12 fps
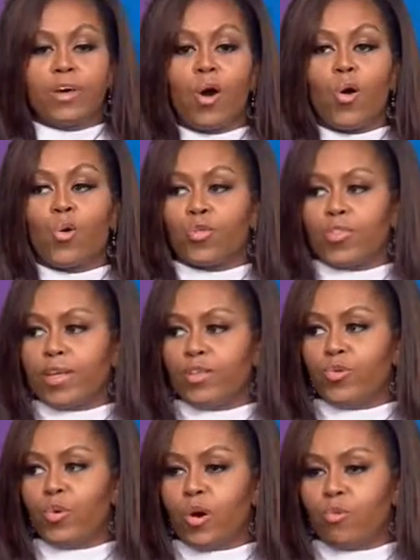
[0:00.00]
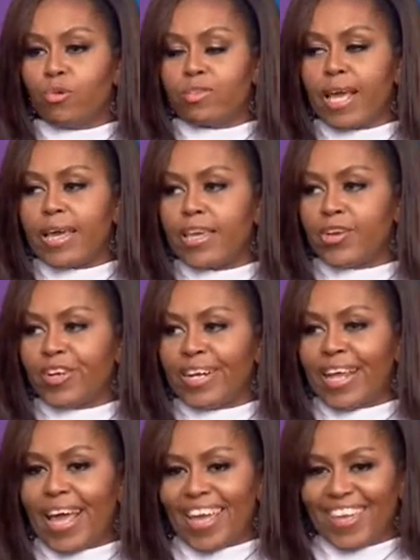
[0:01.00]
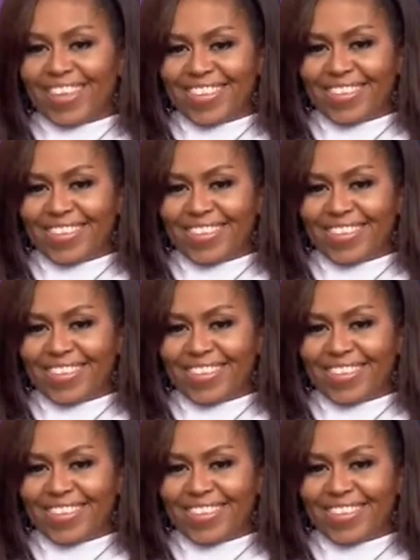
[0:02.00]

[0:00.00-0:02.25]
oath that you all will take here today.